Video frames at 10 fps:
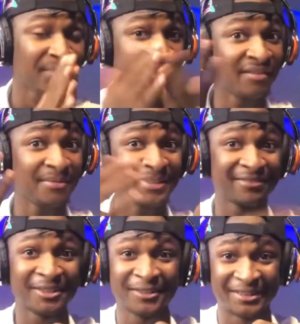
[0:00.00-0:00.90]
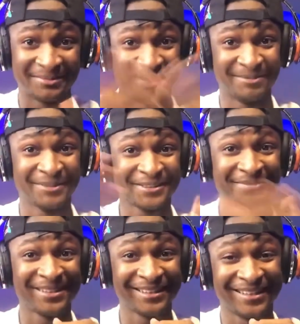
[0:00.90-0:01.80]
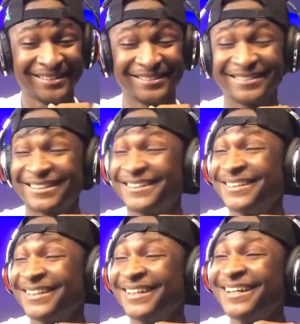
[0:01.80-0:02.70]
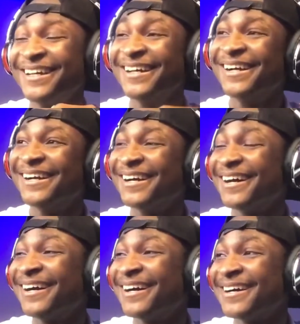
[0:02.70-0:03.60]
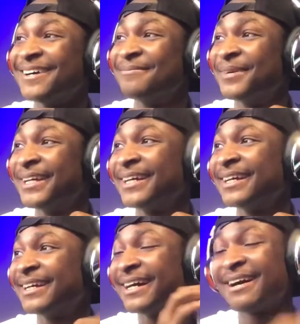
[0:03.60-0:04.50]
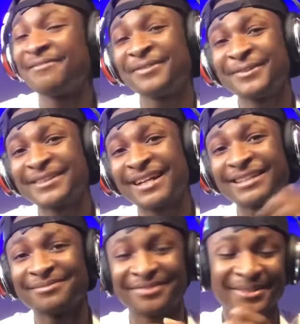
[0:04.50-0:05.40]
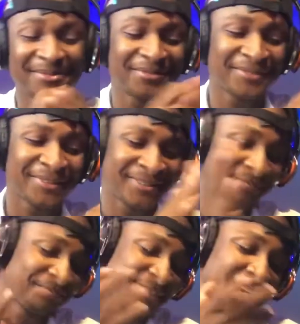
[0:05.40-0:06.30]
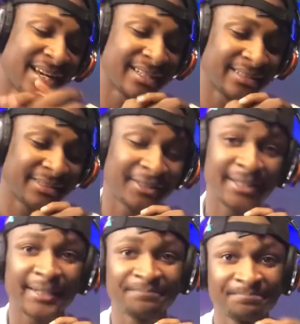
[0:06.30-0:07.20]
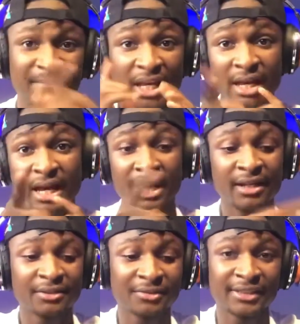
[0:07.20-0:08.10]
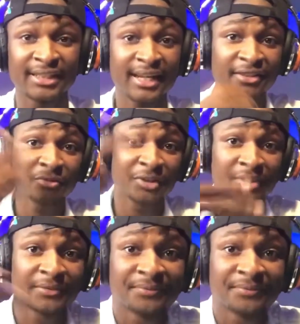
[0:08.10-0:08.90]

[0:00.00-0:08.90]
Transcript: I never been in a relationship and I'm so smart like this. But yeah, I felt heartbreak before. So yeah. And let's go to the next question.